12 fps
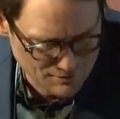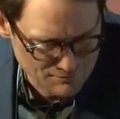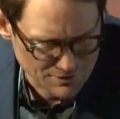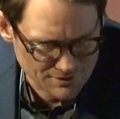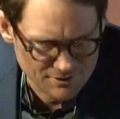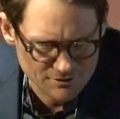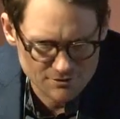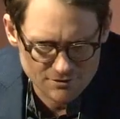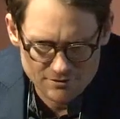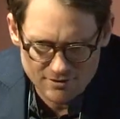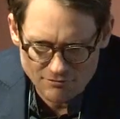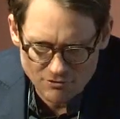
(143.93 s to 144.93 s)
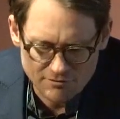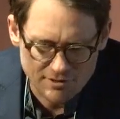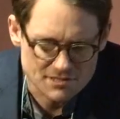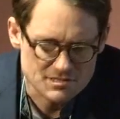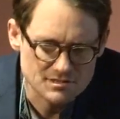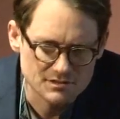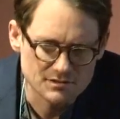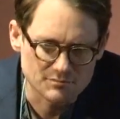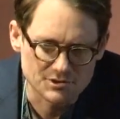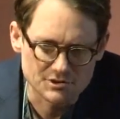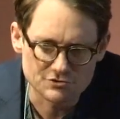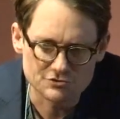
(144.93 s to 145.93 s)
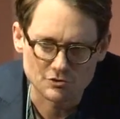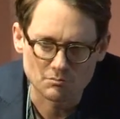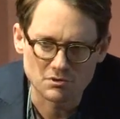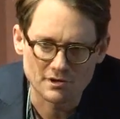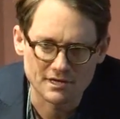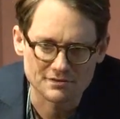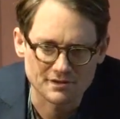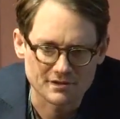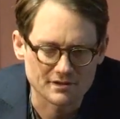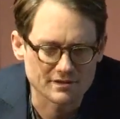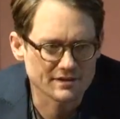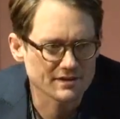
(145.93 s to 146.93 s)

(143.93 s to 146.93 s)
But never have I seen a medicinal plant that